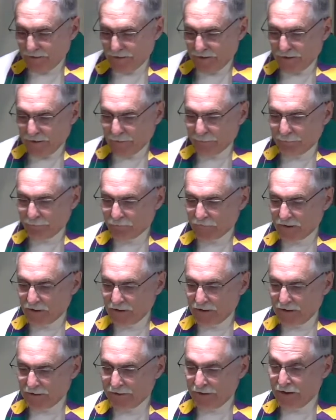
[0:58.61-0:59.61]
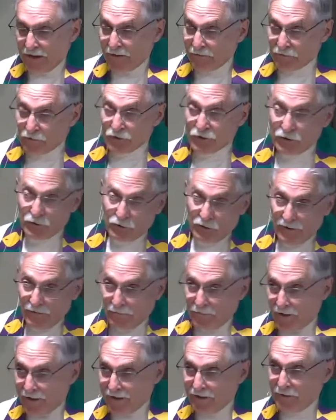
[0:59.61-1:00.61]
Um, and then after she
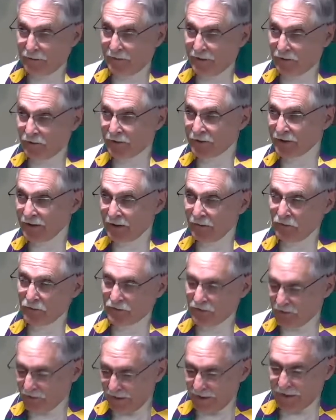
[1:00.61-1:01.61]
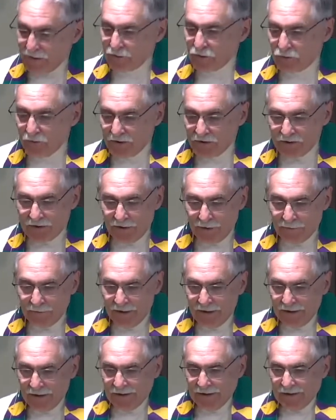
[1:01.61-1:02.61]
invited me, which I was glad to
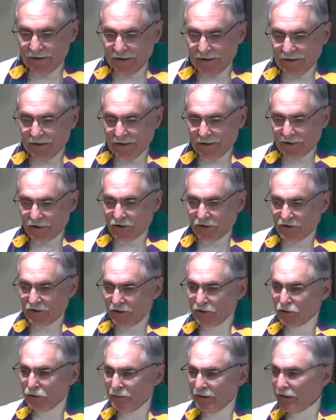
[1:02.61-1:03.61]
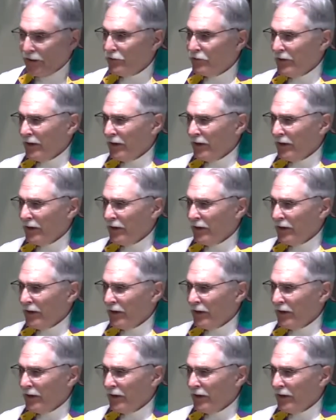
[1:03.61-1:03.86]
accept, uh, she said to me, now you